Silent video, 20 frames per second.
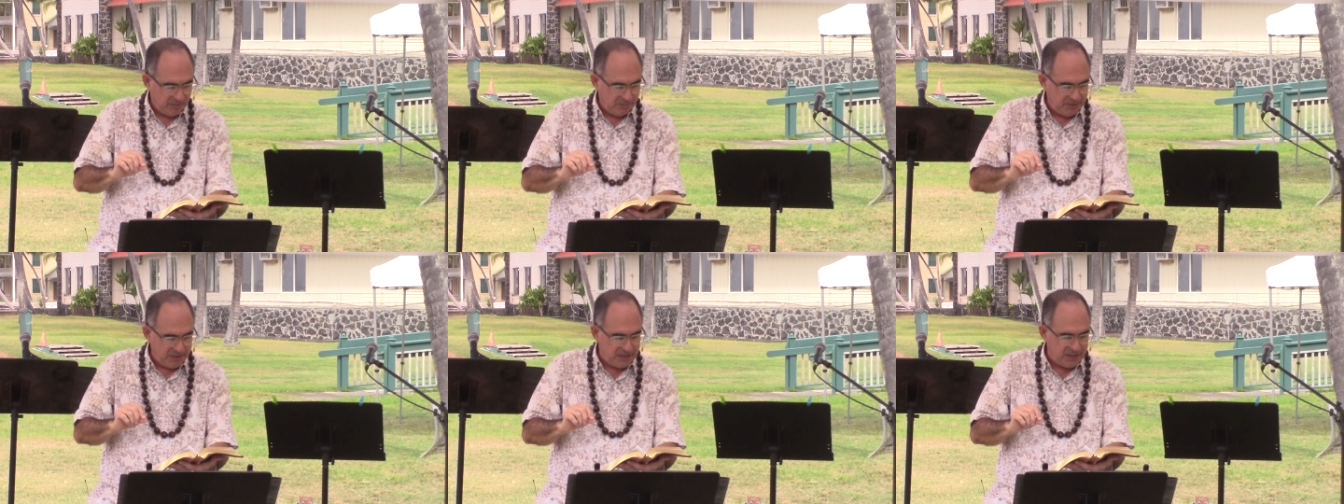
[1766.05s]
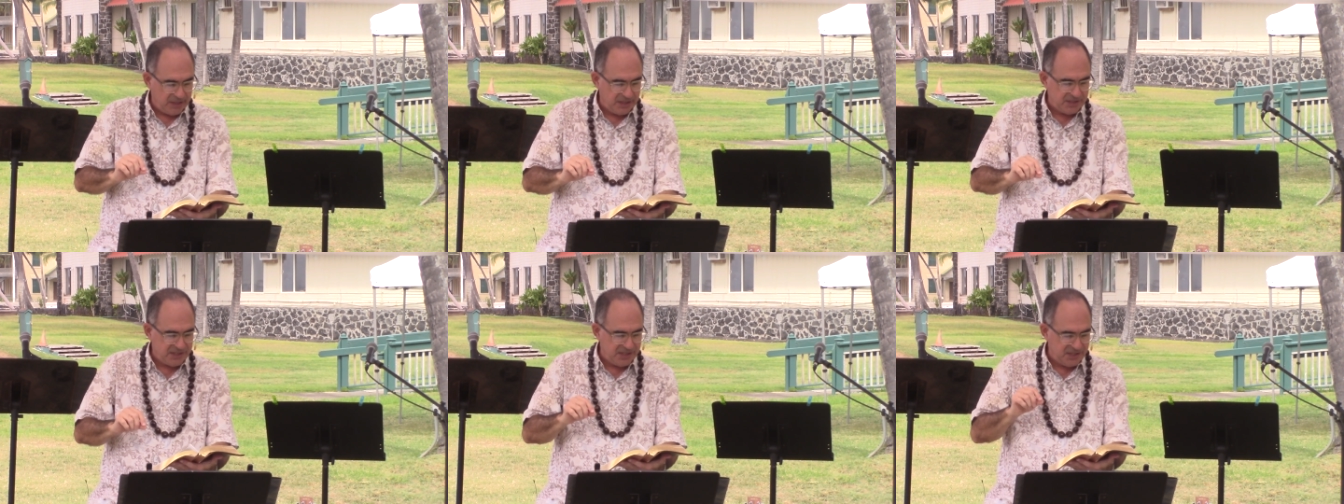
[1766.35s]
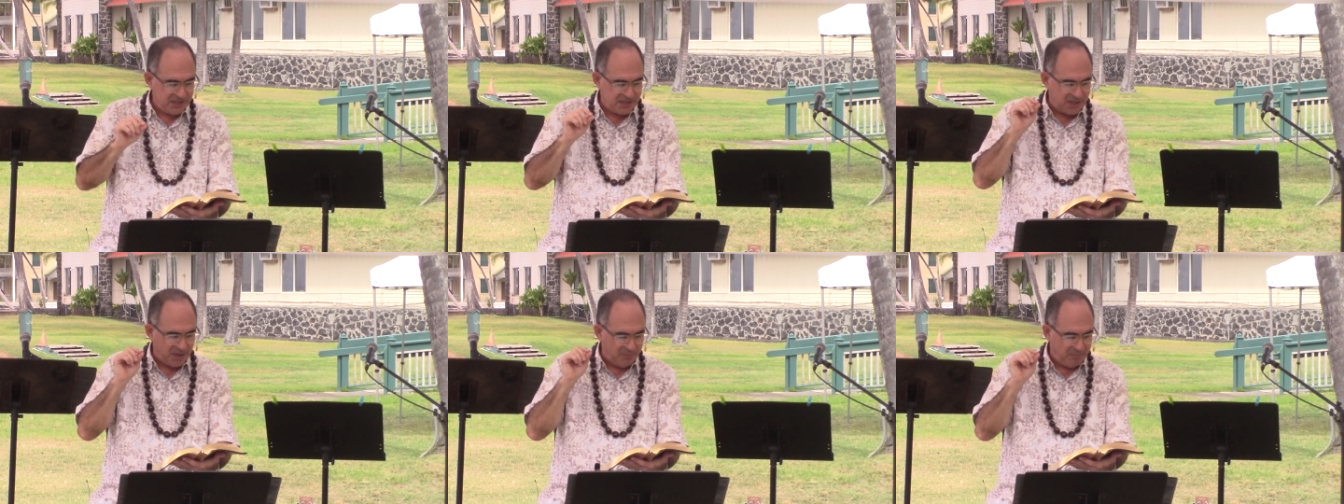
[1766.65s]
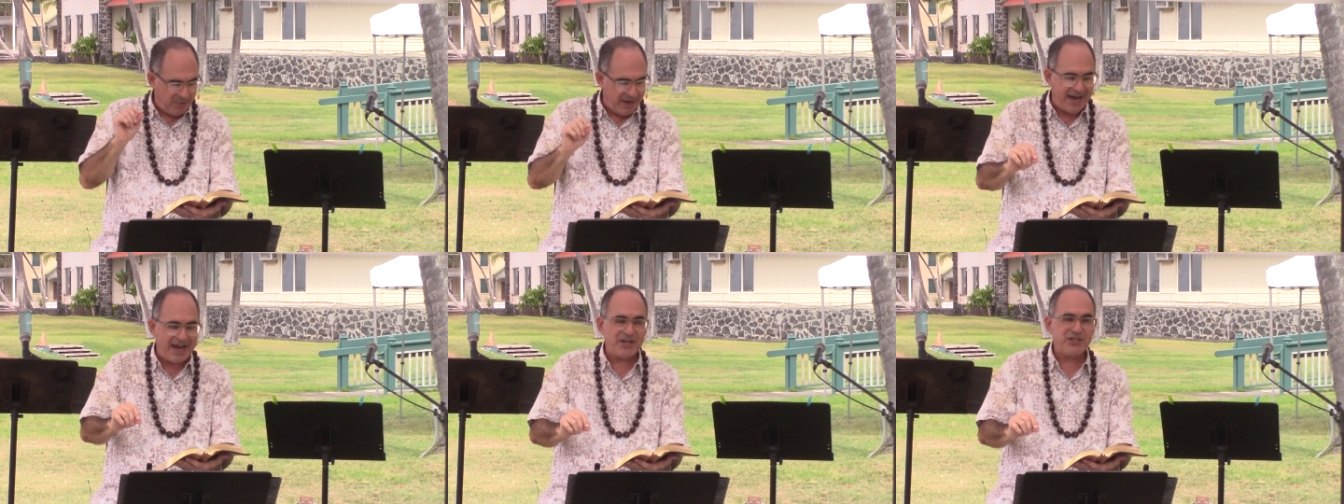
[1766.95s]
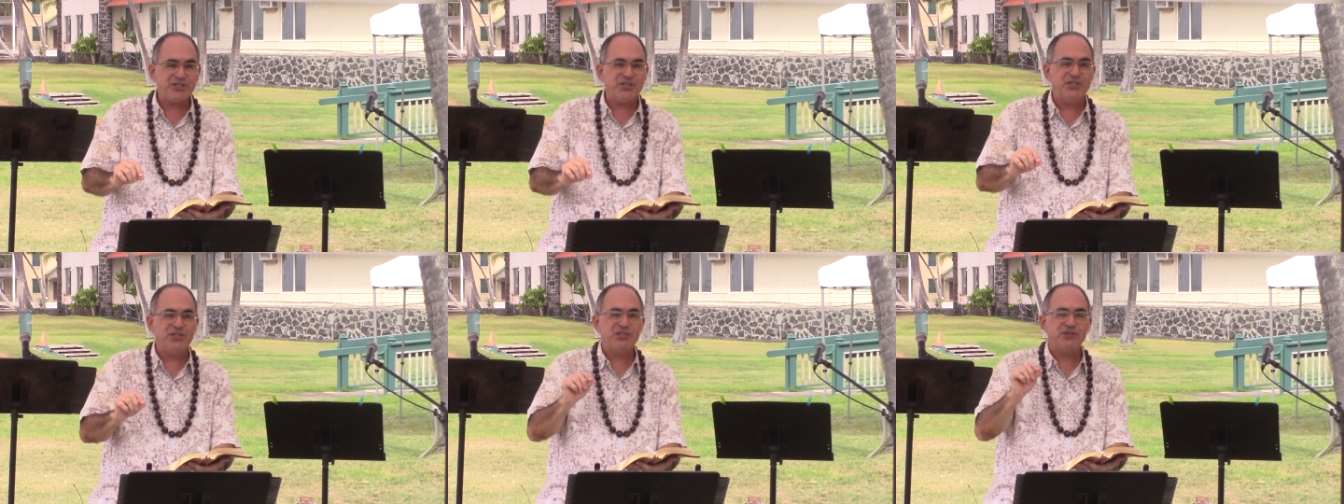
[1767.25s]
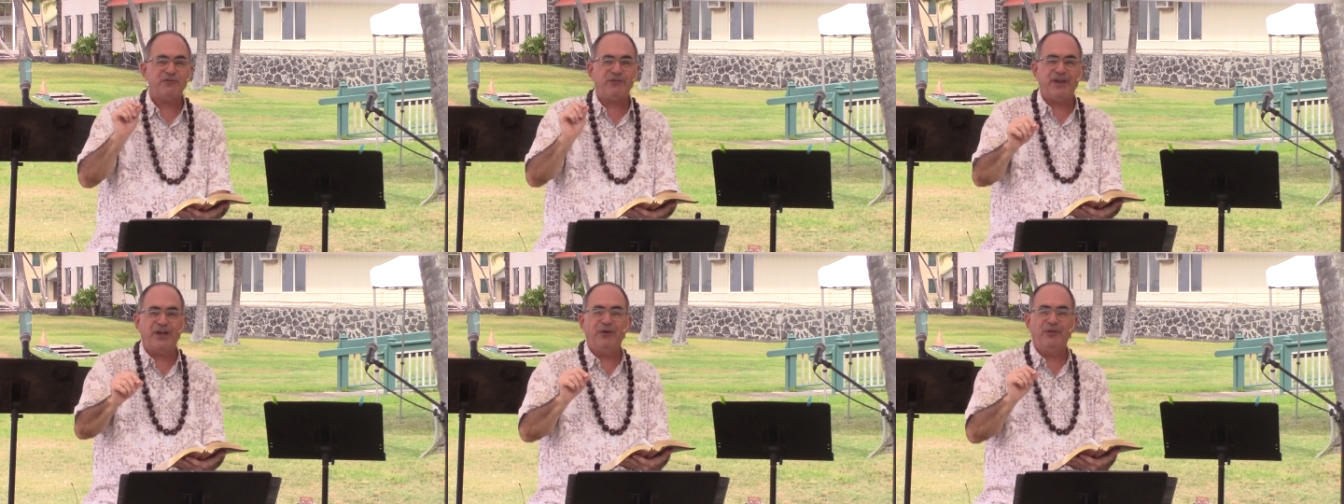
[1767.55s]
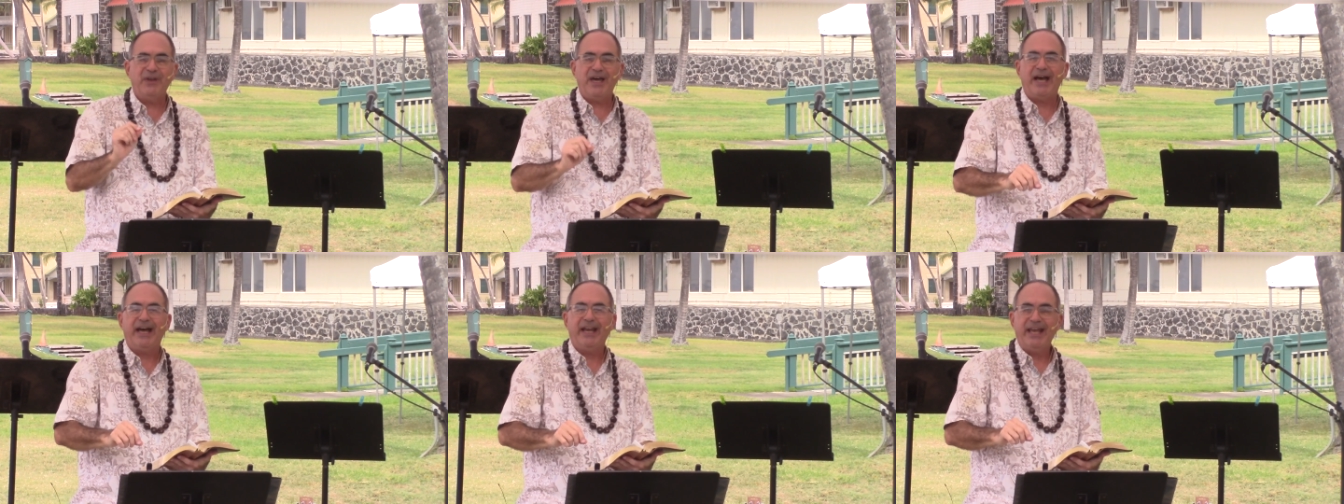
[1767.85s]
because his compassions
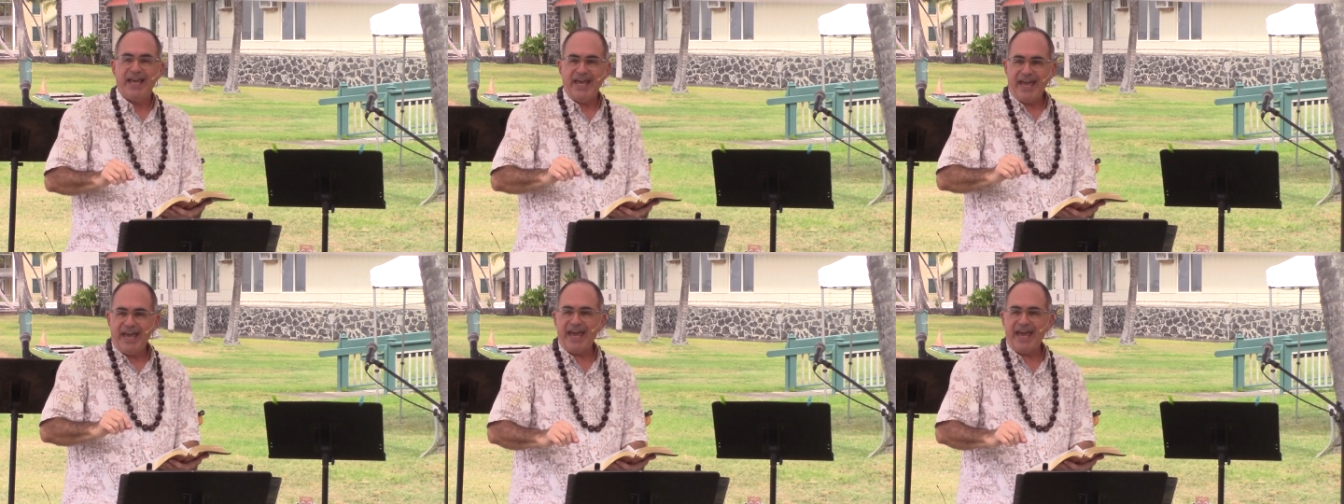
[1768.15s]
fail not.